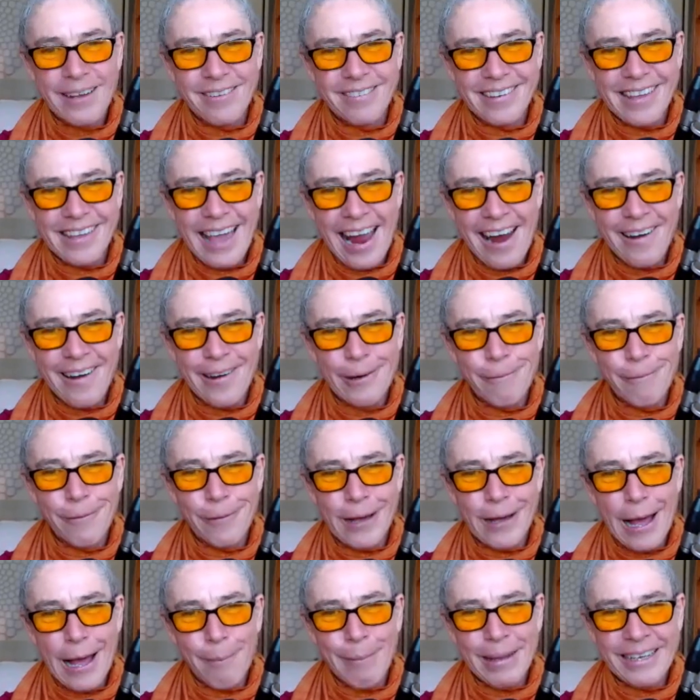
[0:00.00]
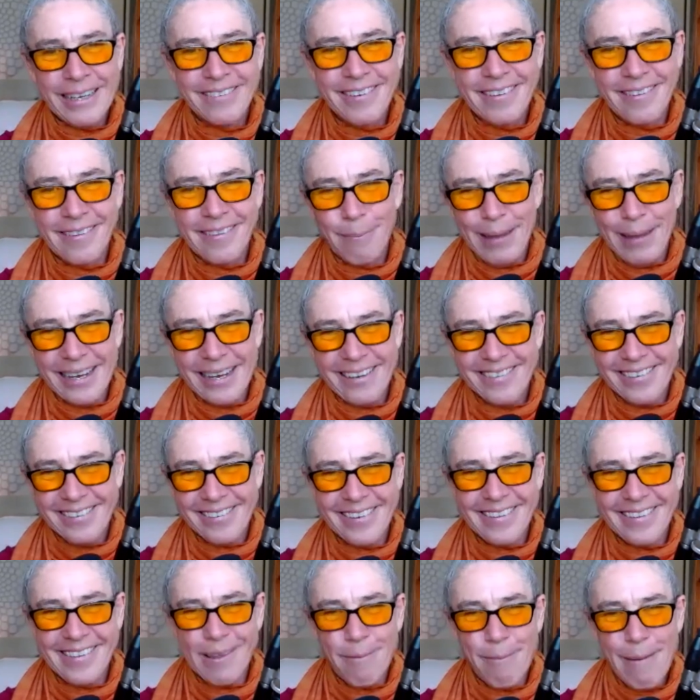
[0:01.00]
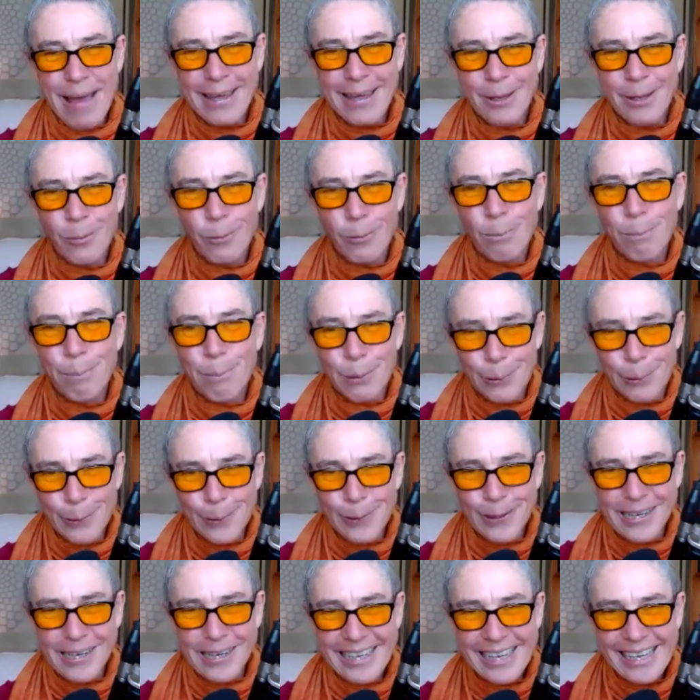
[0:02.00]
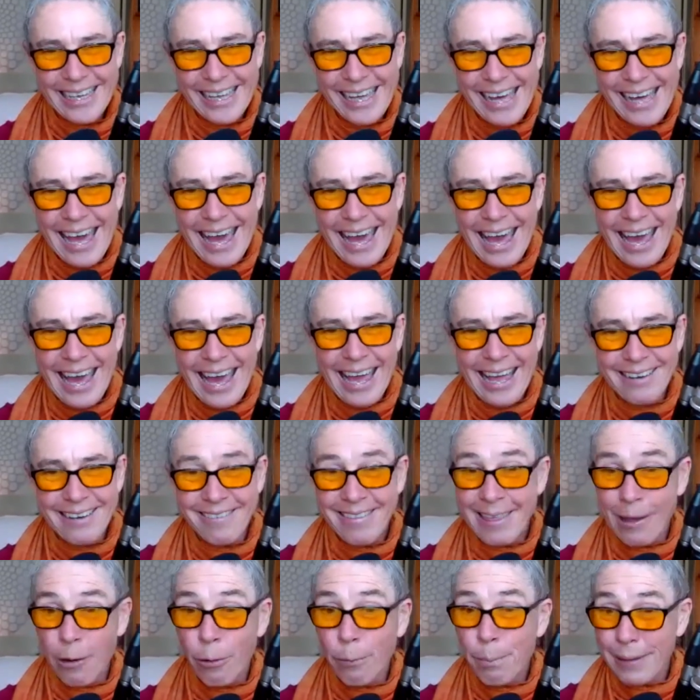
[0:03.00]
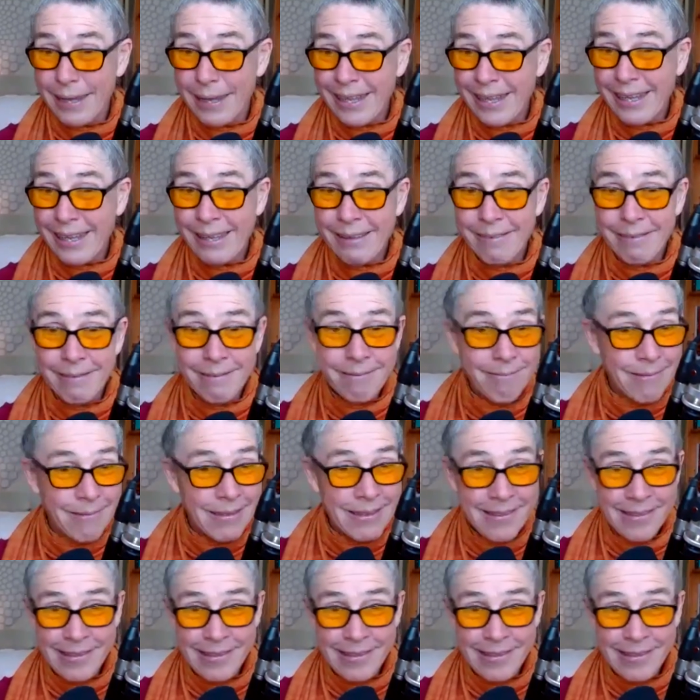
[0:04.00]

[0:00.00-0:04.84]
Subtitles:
so much, Karen, for coming to speak to us about your book. And there'll be